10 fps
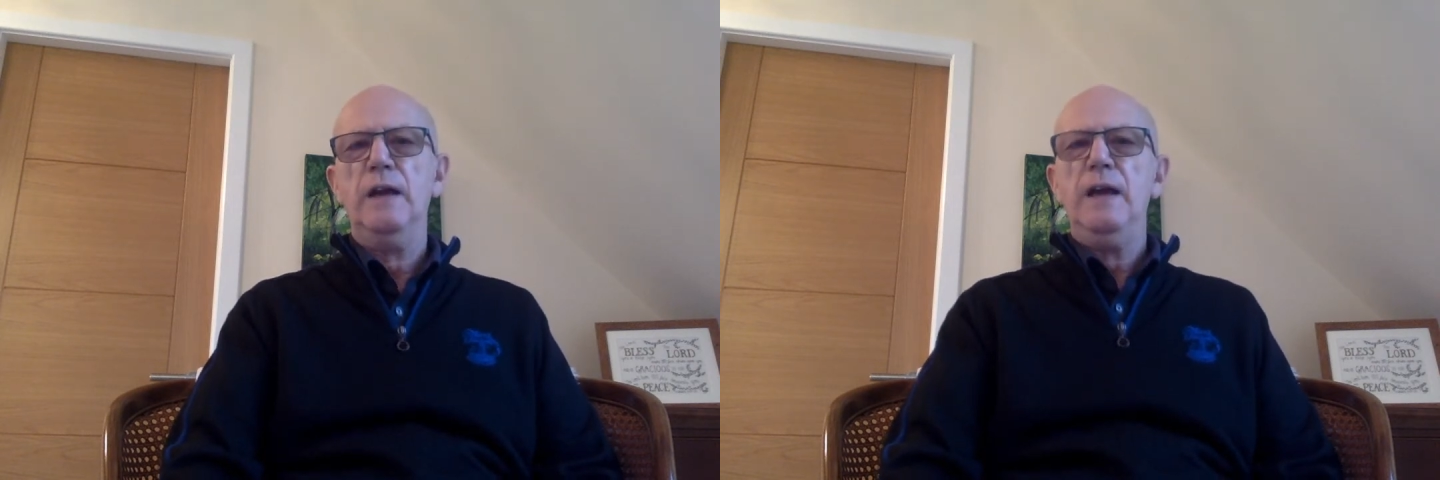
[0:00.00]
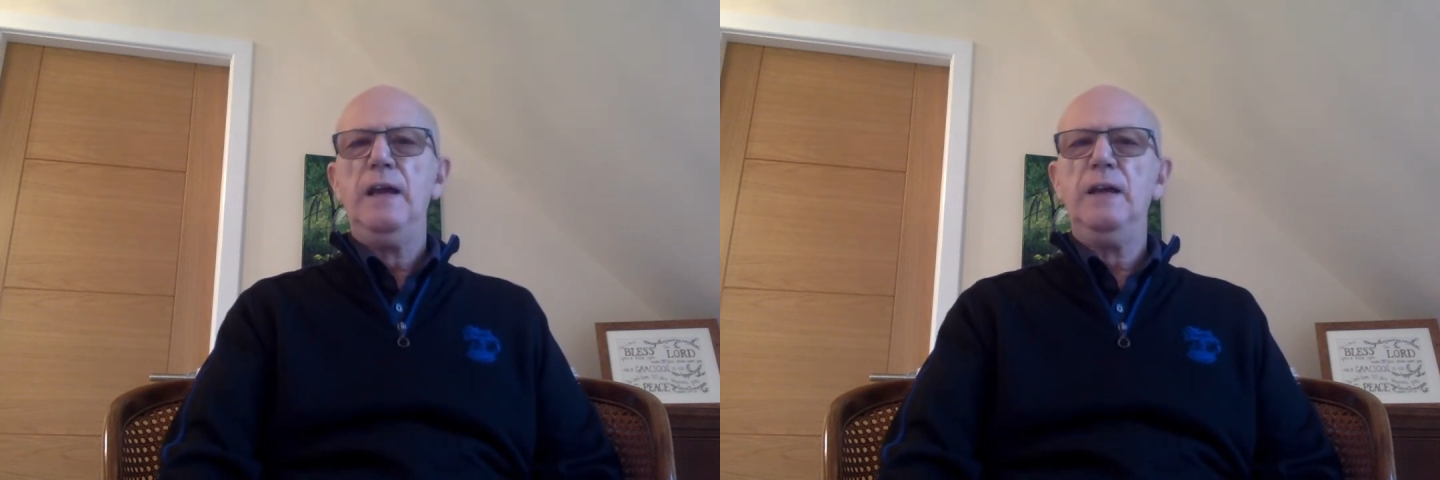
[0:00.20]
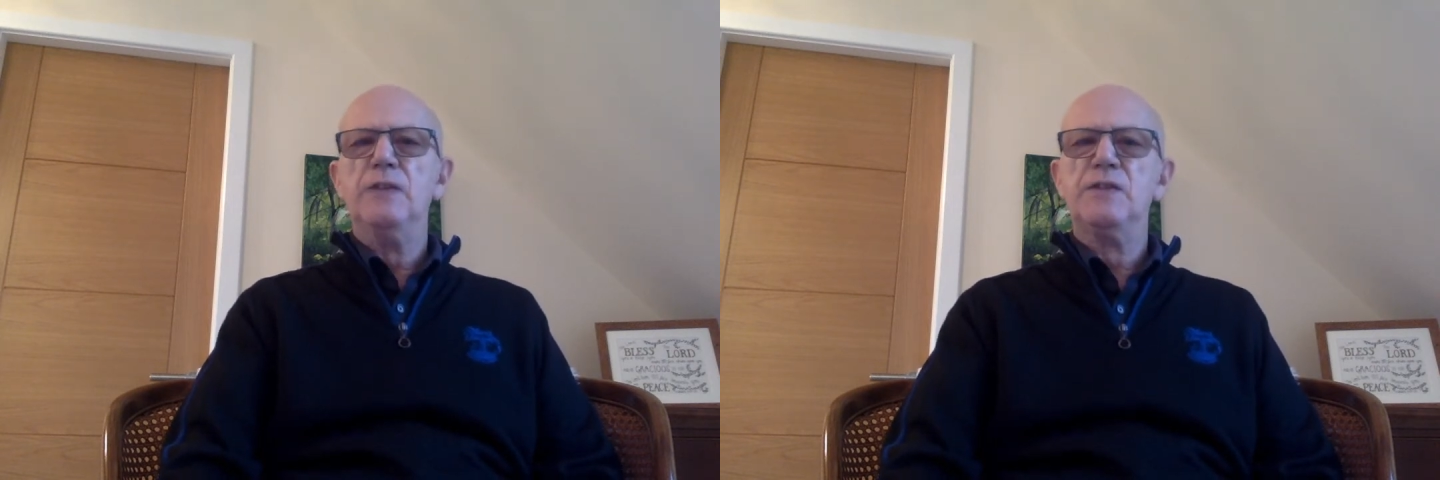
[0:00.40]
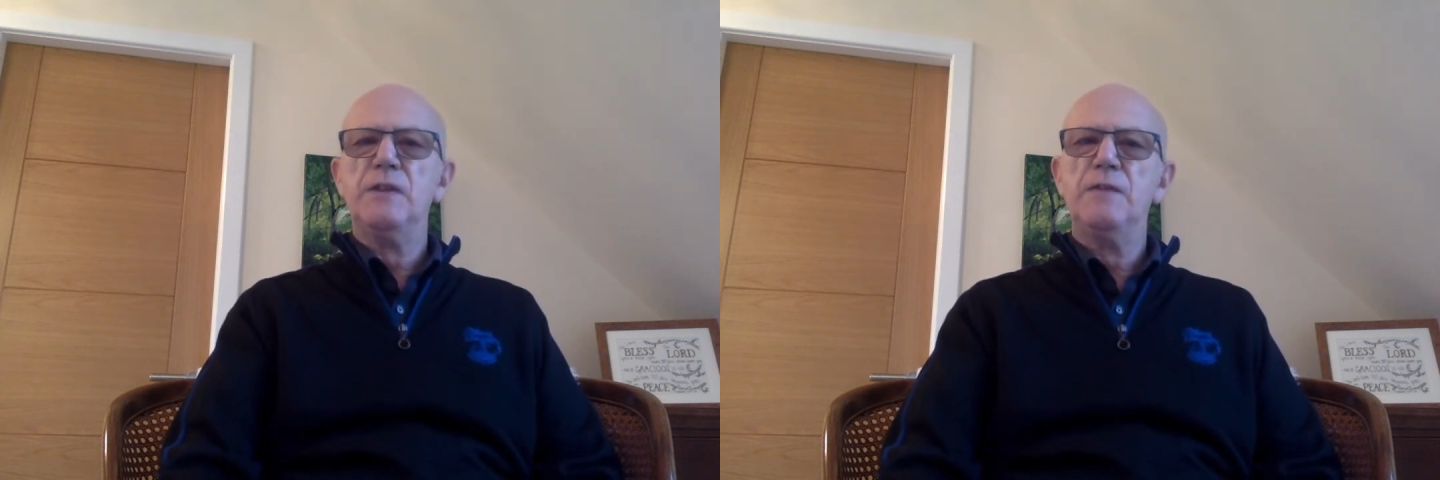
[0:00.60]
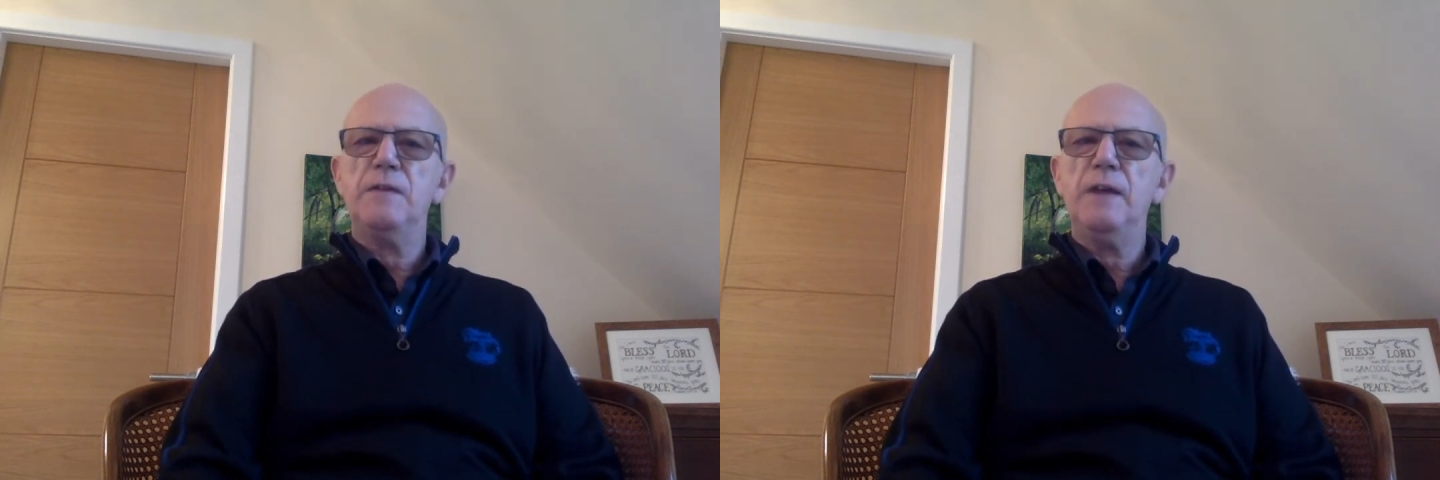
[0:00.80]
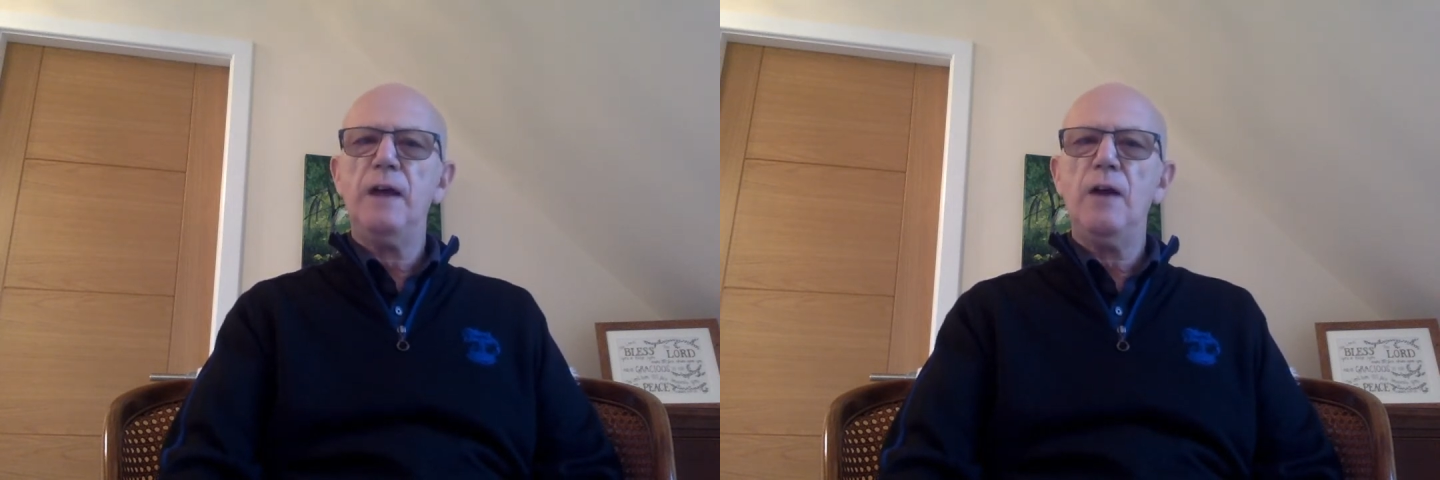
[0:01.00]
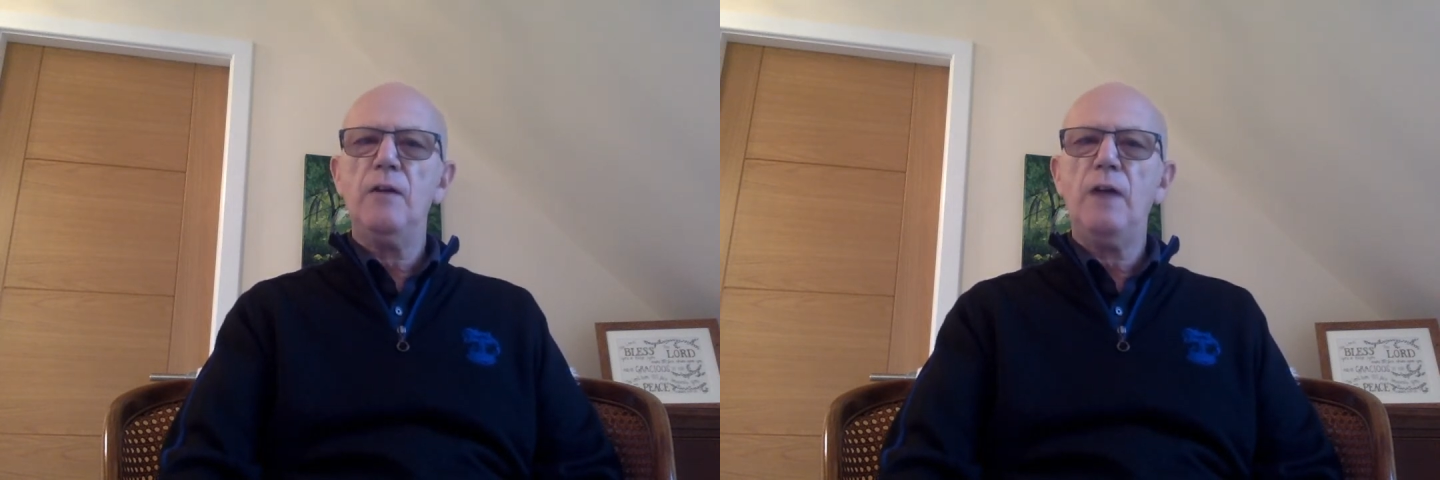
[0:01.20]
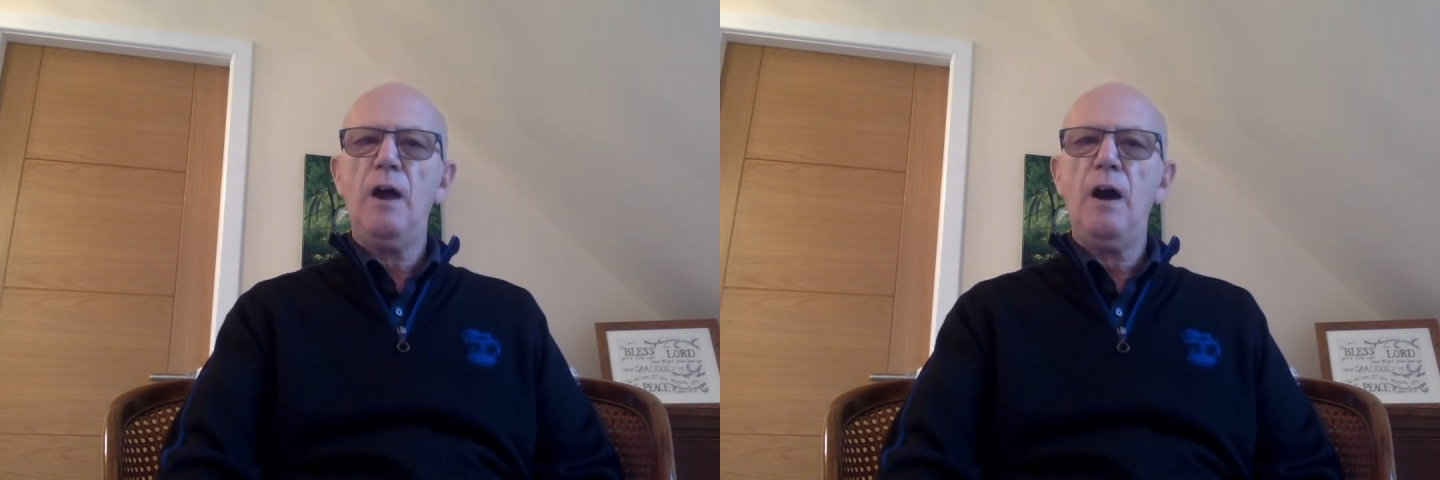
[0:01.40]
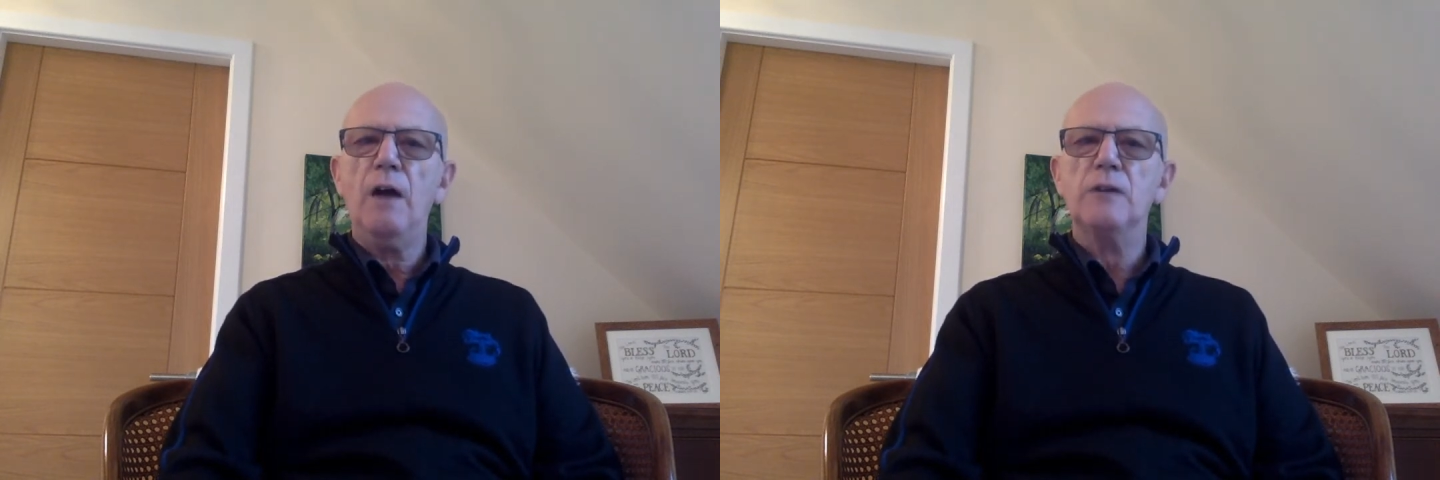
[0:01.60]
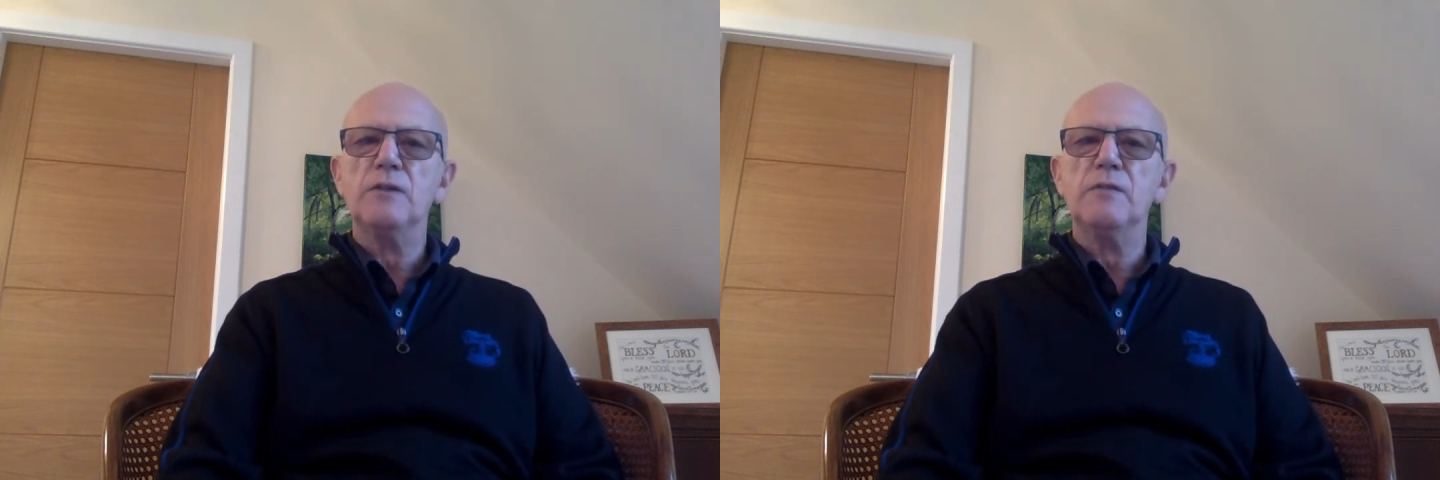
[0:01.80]
He is sifting out the
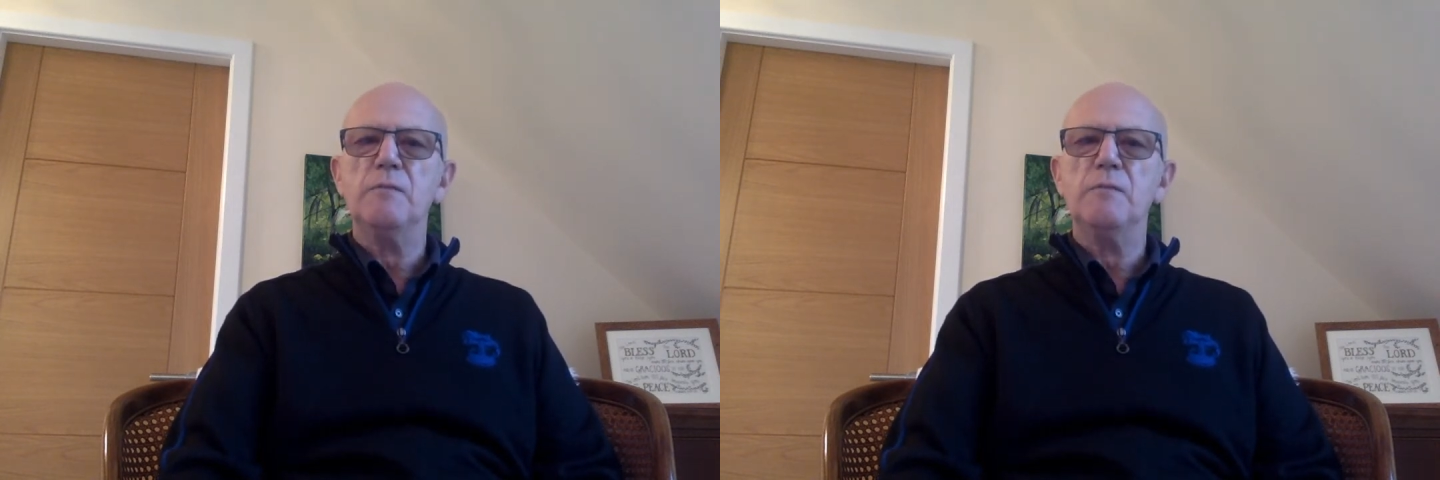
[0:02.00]
hearts of